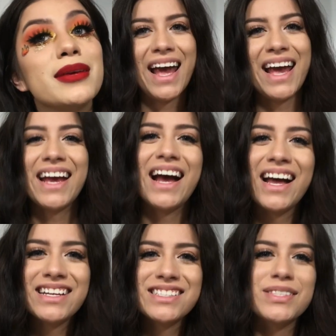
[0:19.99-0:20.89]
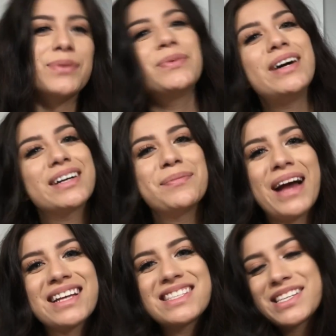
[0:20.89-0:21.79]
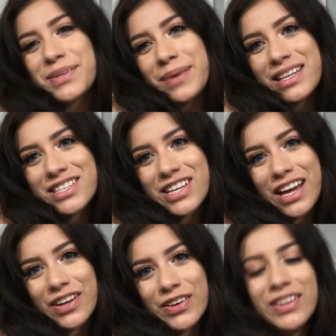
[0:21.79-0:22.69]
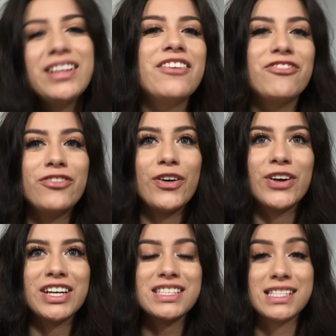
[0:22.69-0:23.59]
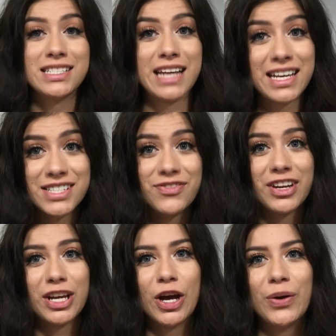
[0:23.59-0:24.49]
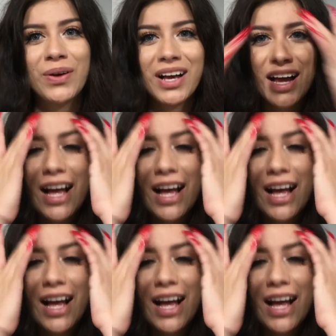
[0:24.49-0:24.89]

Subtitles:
Hey guys, welcome back to my channel. For today's video,